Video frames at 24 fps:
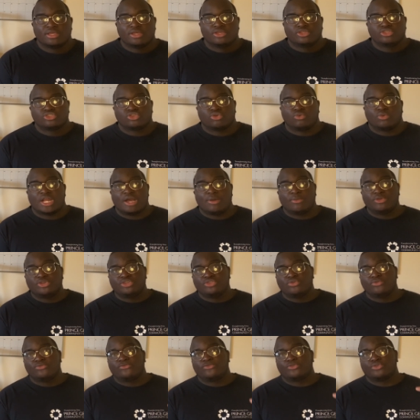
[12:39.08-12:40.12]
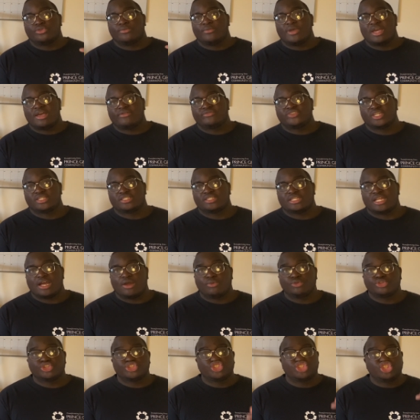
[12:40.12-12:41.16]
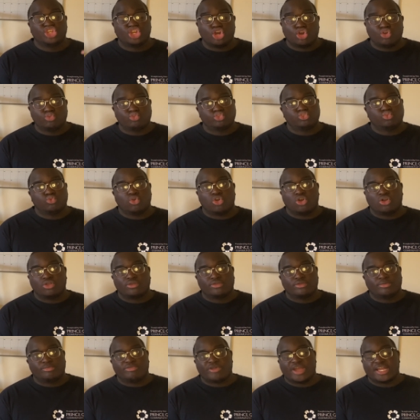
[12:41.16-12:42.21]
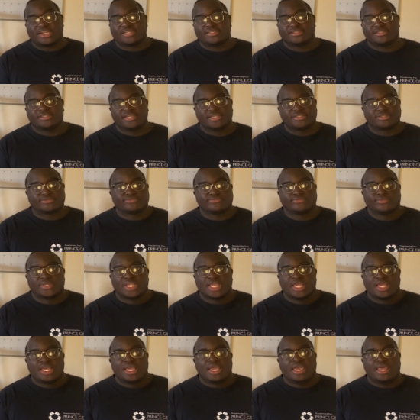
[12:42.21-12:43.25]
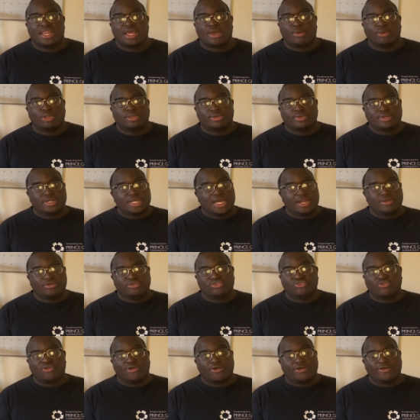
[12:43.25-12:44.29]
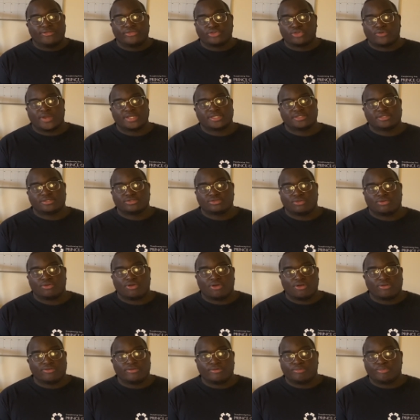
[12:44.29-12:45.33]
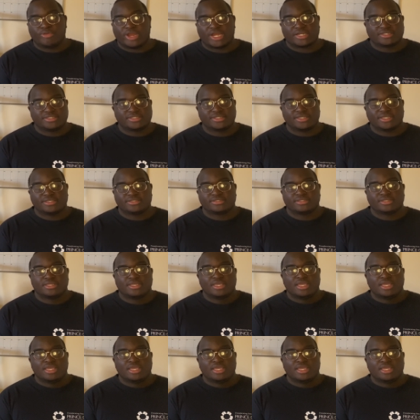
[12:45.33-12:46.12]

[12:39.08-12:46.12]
So what I would do for the math section, I would just go to all of the practice tests and I would learn how to do all the questions on all of the practice tests.